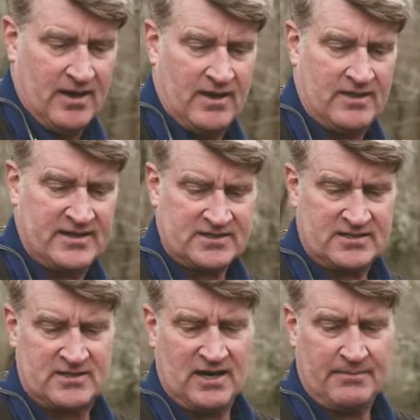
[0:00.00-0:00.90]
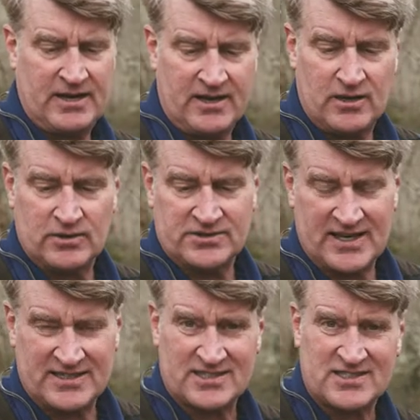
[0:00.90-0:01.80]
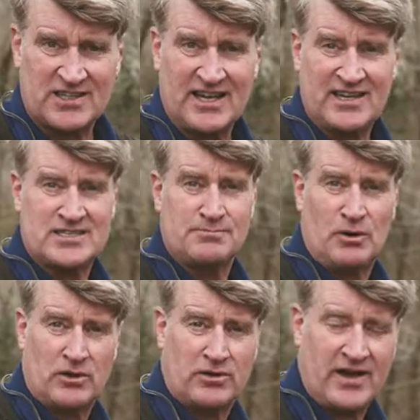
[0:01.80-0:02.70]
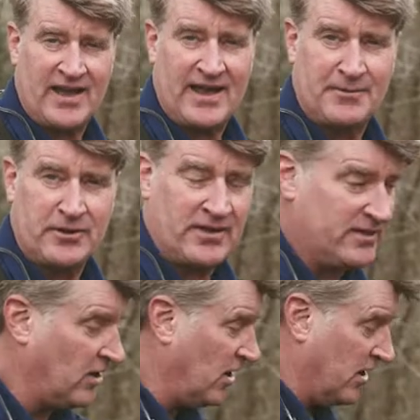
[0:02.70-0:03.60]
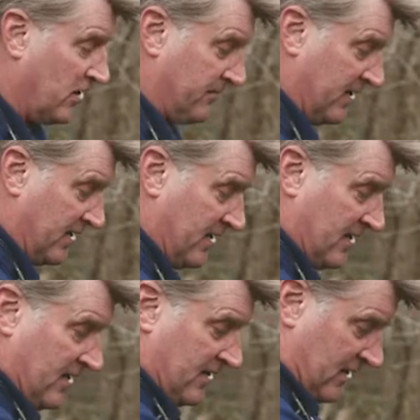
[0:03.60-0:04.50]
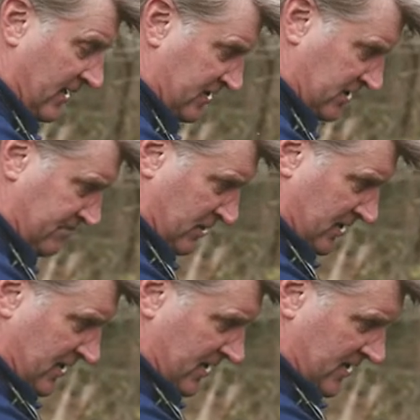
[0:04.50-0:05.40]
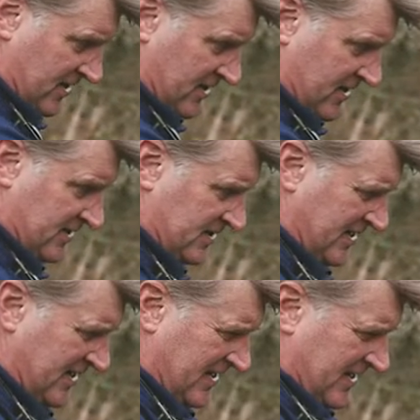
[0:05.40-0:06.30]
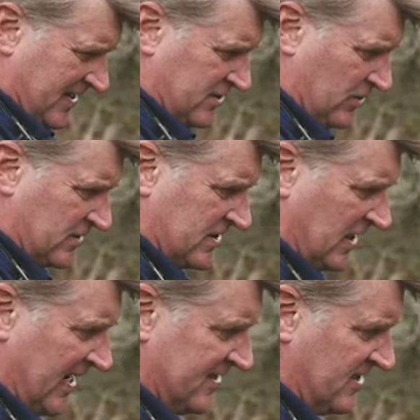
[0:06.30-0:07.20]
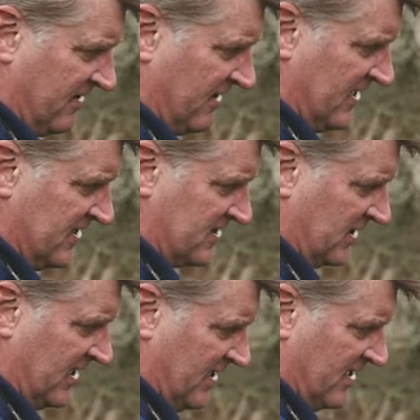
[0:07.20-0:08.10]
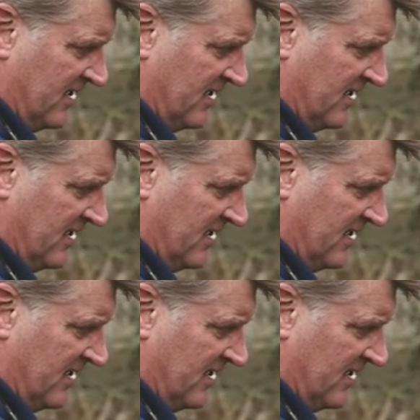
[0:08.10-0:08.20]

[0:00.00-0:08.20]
this dummy goes in. It's a slightly smaller diameter than the auger bit that I just put in. There it is. So it slides in easily.